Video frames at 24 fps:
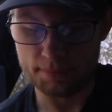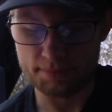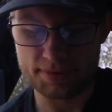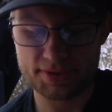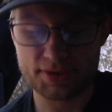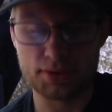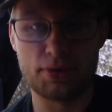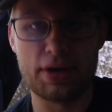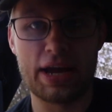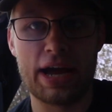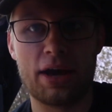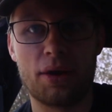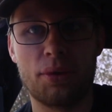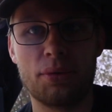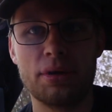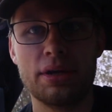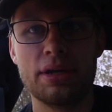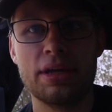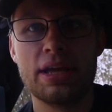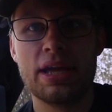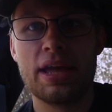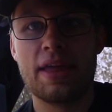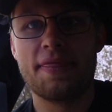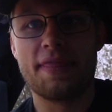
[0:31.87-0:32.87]
So now
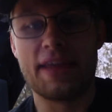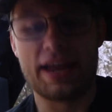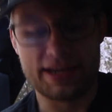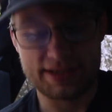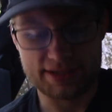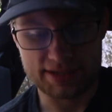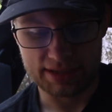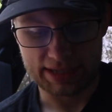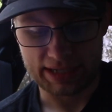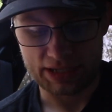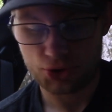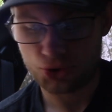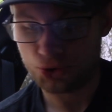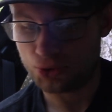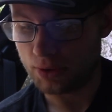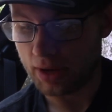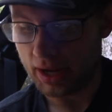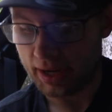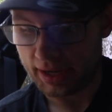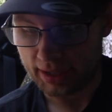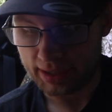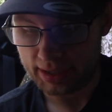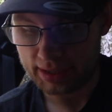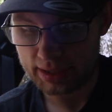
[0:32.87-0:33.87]
that it's
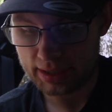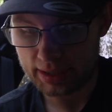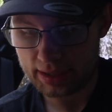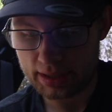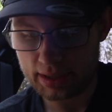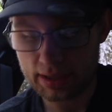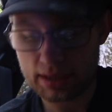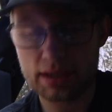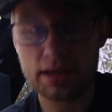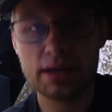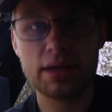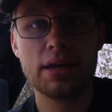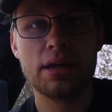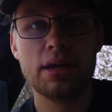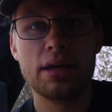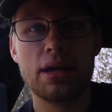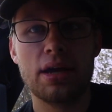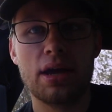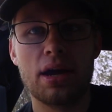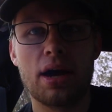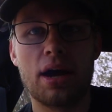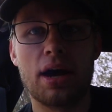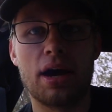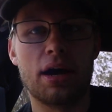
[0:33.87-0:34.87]
electronic,
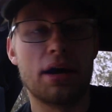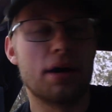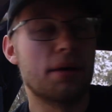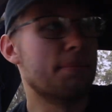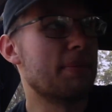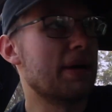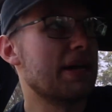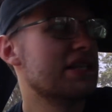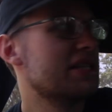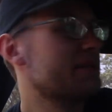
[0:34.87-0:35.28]
my